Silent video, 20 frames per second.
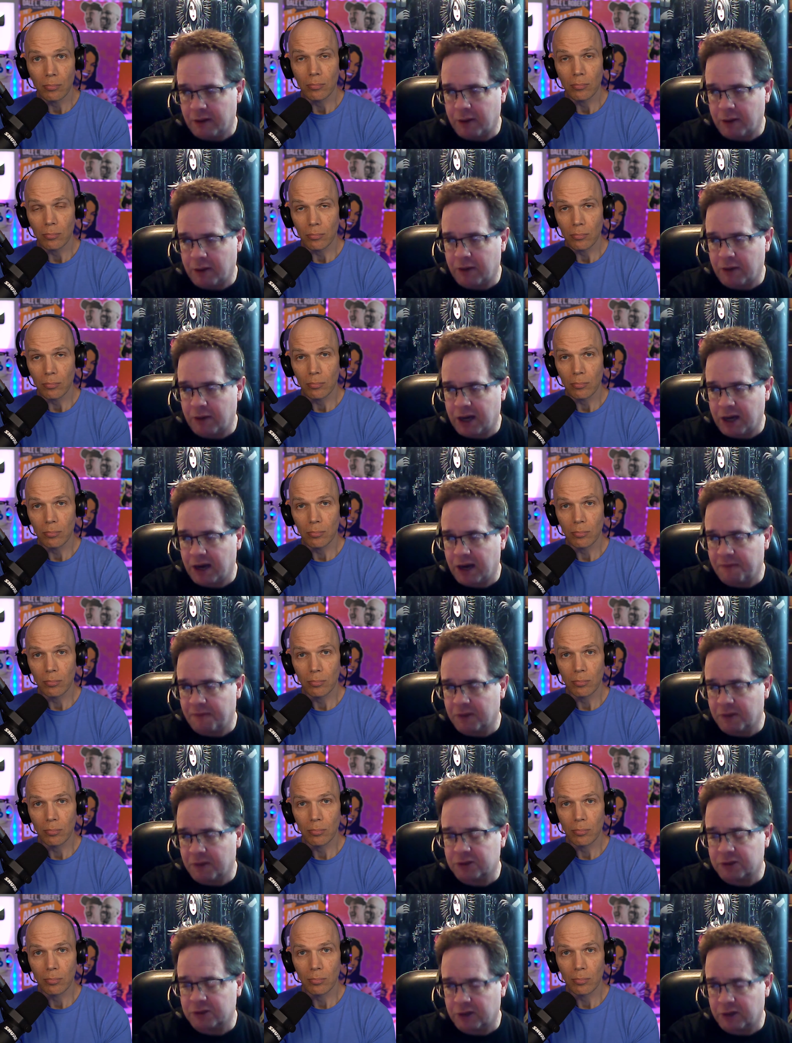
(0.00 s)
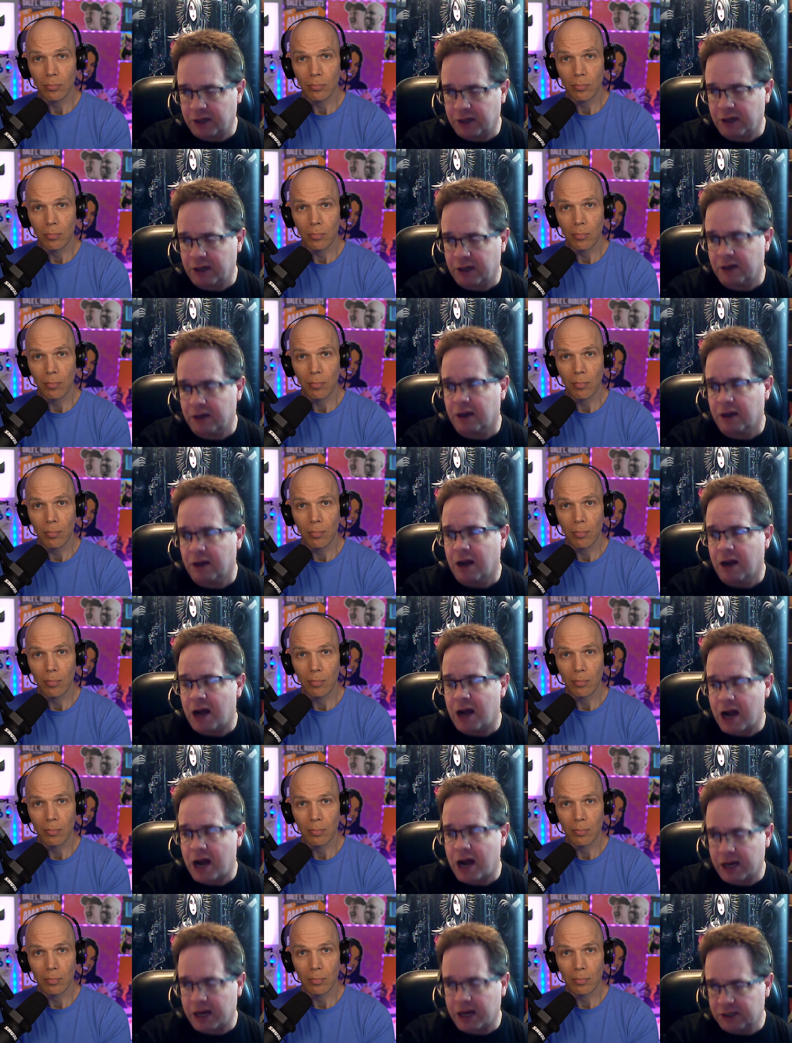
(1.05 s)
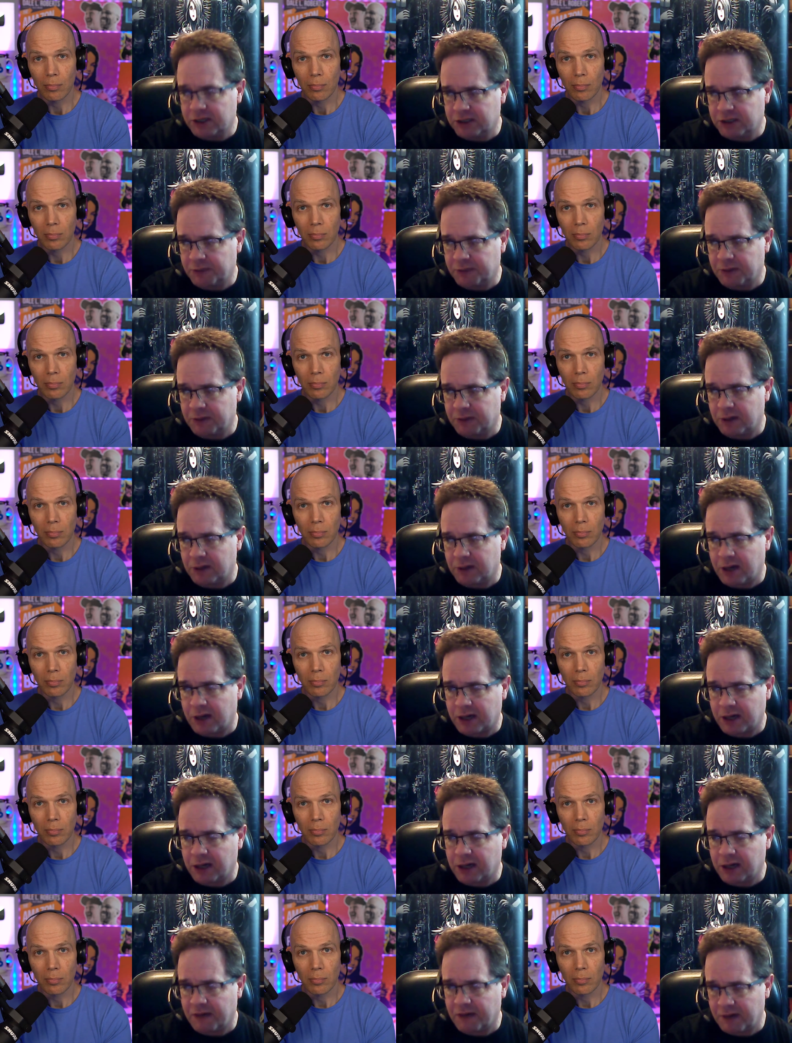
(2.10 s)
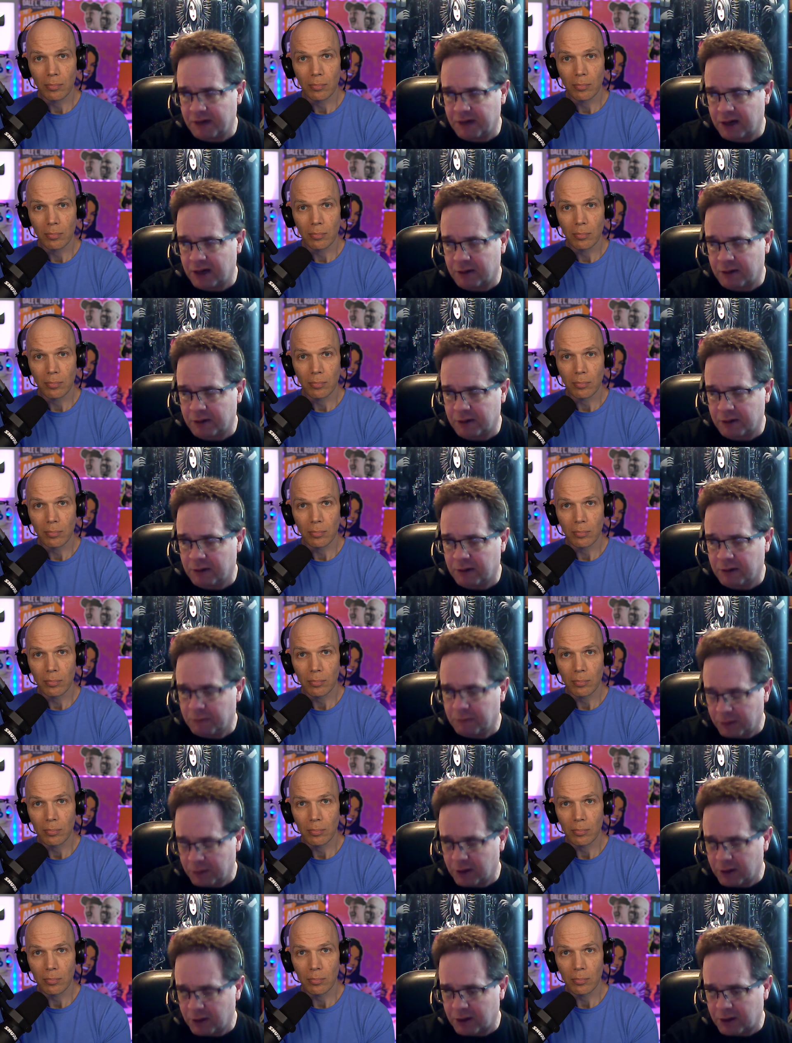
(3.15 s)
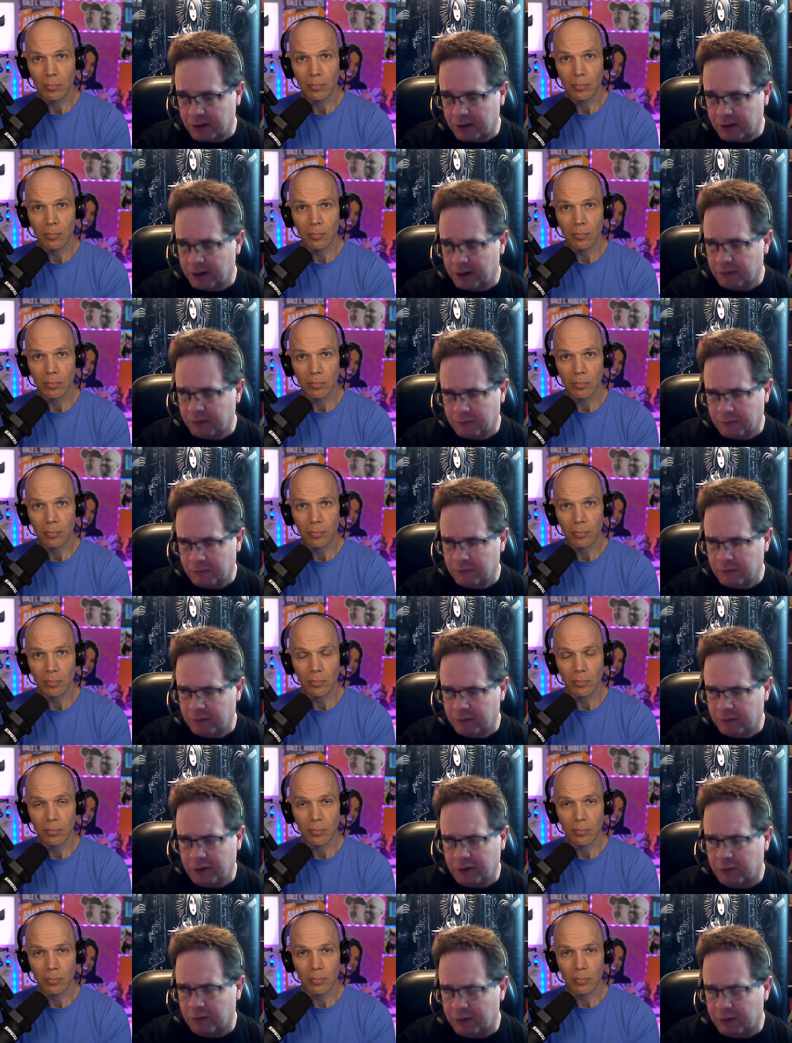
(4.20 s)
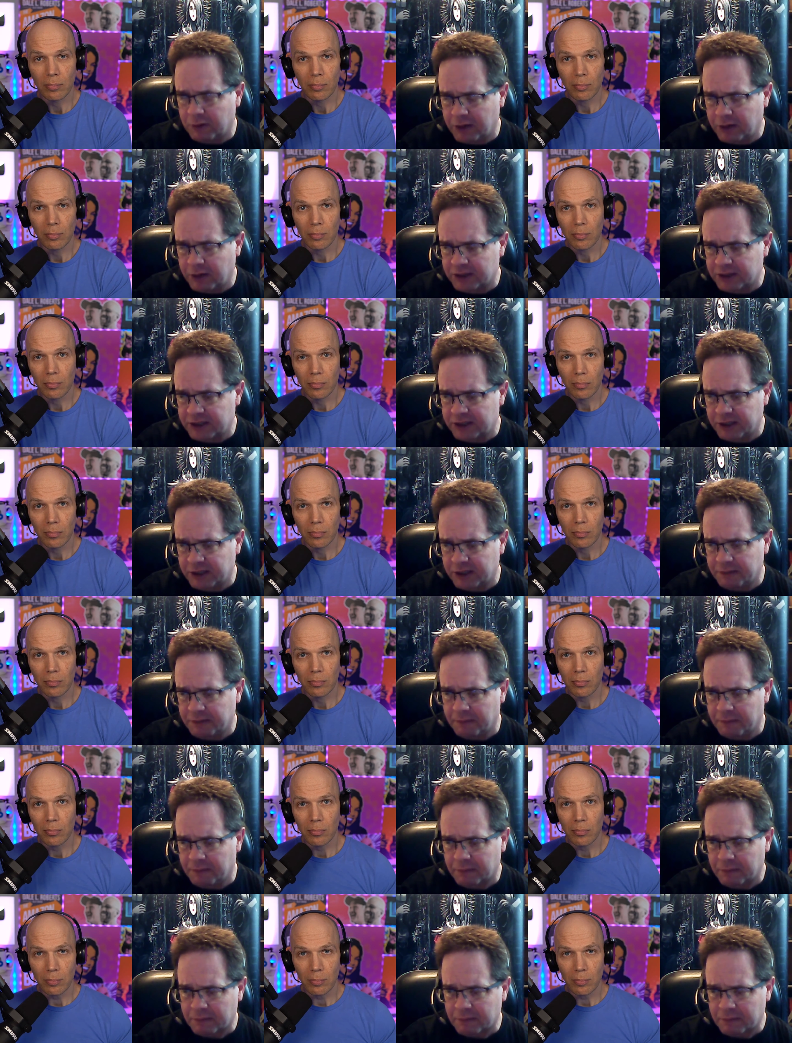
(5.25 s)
Speaker 1: That way, I have books on hand. I can ship it. I can have it out and gone, and you know, next day.